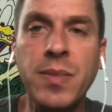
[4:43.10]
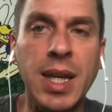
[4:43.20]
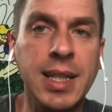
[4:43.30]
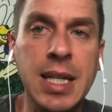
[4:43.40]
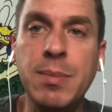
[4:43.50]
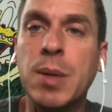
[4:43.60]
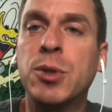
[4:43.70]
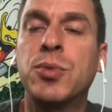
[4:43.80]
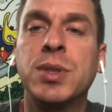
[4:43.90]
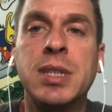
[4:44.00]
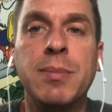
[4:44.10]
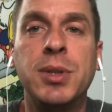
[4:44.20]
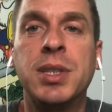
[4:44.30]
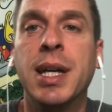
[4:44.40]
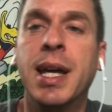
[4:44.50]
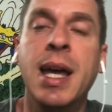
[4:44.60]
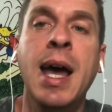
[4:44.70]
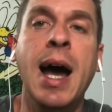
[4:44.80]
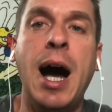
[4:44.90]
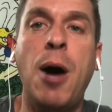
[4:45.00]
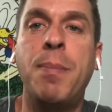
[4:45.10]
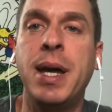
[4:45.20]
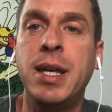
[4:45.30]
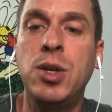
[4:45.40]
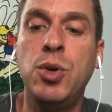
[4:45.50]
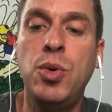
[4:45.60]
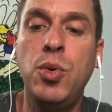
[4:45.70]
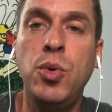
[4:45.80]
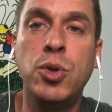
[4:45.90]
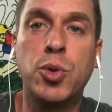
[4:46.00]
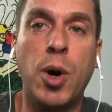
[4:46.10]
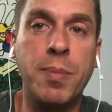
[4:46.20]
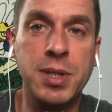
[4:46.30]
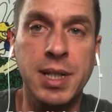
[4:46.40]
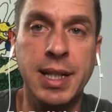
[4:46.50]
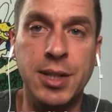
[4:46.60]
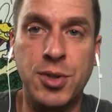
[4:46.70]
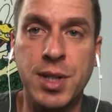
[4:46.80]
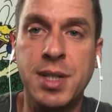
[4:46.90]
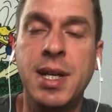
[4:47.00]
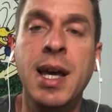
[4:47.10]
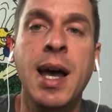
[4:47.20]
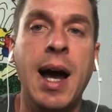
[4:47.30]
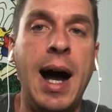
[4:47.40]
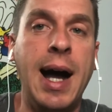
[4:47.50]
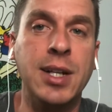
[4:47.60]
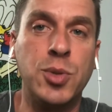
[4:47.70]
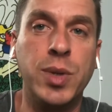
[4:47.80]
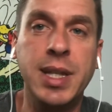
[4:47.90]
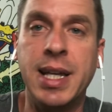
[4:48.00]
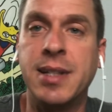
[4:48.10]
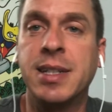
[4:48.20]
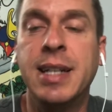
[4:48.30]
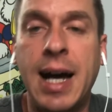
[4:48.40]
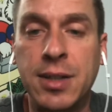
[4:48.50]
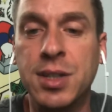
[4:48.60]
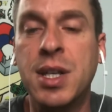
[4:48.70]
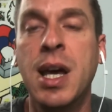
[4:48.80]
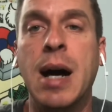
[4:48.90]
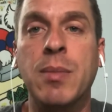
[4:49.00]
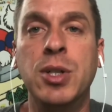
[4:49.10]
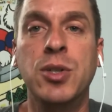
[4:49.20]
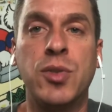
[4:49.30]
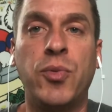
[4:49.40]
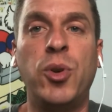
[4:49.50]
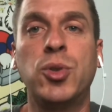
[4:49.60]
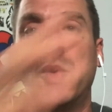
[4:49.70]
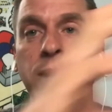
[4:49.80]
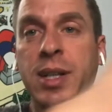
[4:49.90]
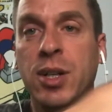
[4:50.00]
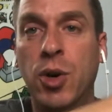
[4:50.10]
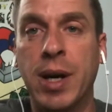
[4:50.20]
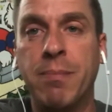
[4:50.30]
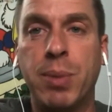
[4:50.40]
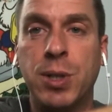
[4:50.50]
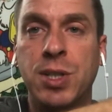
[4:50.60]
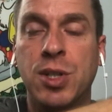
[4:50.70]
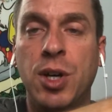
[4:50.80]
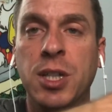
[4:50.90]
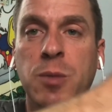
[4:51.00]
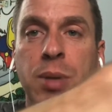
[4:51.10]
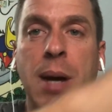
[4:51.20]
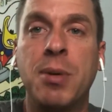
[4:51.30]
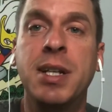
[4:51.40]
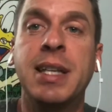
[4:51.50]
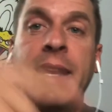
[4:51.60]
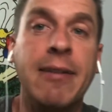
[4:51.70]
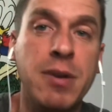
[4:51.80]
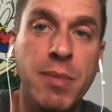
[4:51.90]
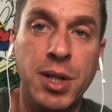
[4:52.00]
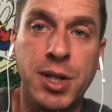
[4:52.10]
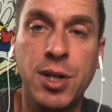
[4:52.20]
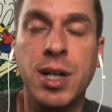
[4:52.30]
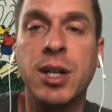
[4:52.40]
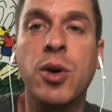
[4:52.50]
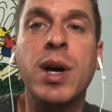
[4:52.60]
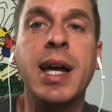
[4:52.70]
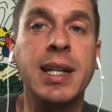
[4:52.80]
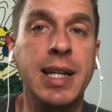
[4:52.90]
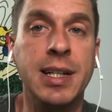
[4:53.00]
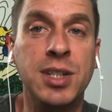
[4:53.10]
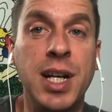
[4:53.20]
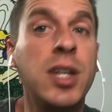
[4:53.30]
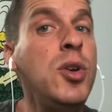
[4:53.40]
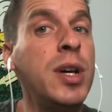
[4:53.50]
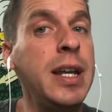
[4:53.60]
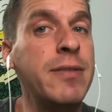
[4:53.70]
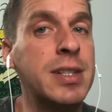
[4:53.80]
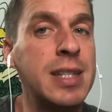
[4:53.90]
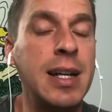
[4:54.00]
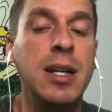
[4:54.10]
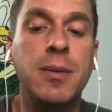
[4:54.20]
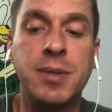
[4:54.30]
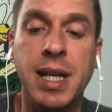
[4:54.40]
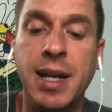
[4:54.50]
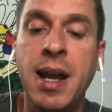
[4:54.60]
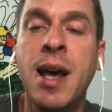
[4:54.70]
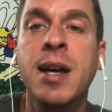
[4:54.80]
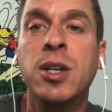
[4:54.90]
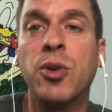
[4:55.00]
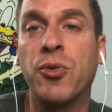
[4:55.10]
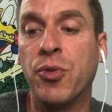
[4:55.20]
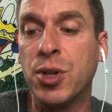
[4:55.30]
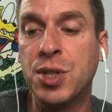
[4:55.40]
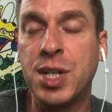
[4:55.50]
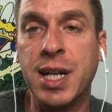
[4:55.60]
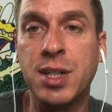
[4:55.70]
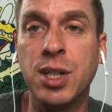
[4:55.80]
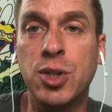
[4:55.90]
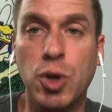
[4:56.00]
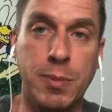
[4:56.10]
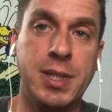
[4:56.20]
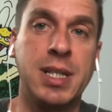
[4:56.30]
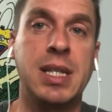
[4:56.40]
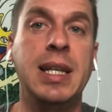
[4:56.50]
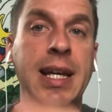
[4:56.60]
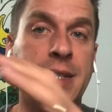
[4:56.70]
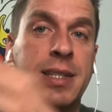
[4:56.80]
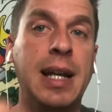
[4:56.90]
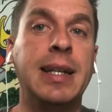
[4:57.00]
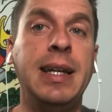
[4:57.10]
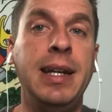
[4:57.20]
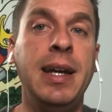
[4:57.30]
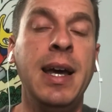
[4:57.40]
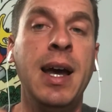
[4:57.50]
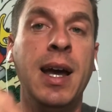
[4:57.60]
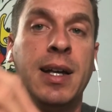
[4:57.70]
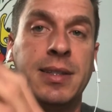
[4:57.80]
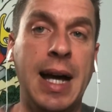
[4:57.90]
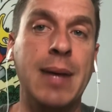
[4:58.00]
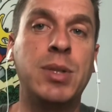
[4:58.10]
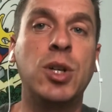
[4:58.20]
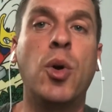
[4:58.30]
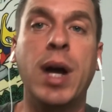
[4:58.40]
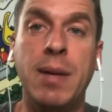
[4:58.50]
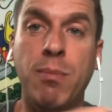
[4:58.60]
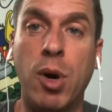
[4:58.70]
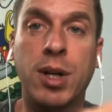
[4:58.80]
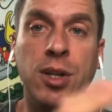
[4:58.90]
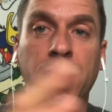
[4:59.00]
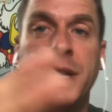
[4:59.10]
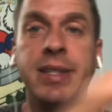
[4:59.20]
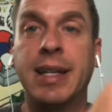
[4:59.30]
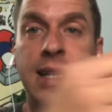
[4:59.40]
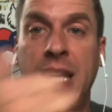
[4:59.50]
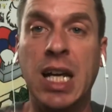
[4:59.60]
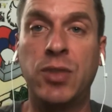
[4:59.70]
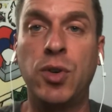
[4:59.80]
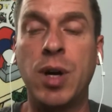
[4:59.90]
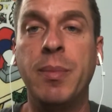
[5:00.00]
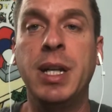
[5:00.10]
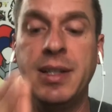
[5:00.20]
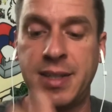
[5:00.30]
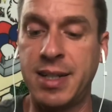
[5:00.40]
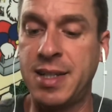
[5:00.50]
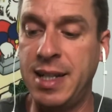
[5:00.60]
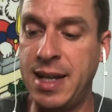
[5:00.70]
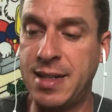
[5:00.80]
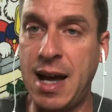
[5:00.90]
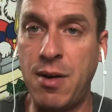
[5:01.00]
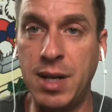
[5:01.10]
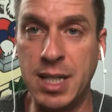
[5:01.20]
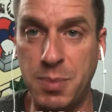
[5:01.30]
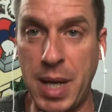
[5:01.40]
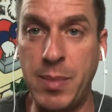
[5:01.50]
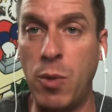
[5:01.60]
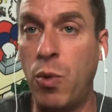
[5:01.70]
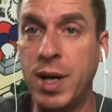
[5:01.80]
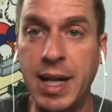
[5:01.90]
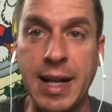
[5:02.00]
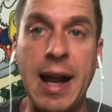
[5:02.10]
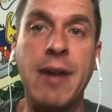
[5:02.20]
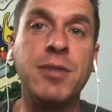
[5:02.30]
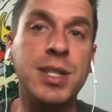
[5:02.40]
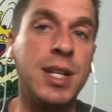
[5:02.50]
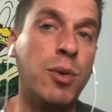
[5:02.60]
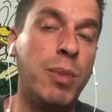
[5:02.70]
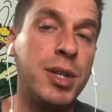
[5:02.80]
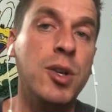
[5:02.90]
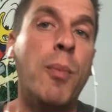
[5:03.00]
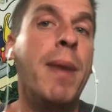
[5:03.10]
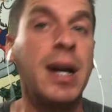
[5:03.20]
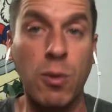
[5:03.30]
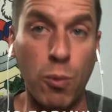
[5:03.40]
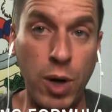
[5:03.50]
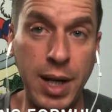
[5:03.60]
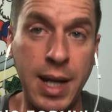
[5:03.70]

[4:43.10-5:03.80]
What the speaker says: Keep numbers real simple. Say, I'll pay you 12% interest on $20,000. I'm gonna use the full 20 to go ahead and purchase all these properties, and every month you're gonna go ahead and get a check. You could even set it up saying your first check's gonna show up 60 days because I need time to go ahead and market all these, get the cash flow coming in. 60 days out is payment one, and every single month, no matter what,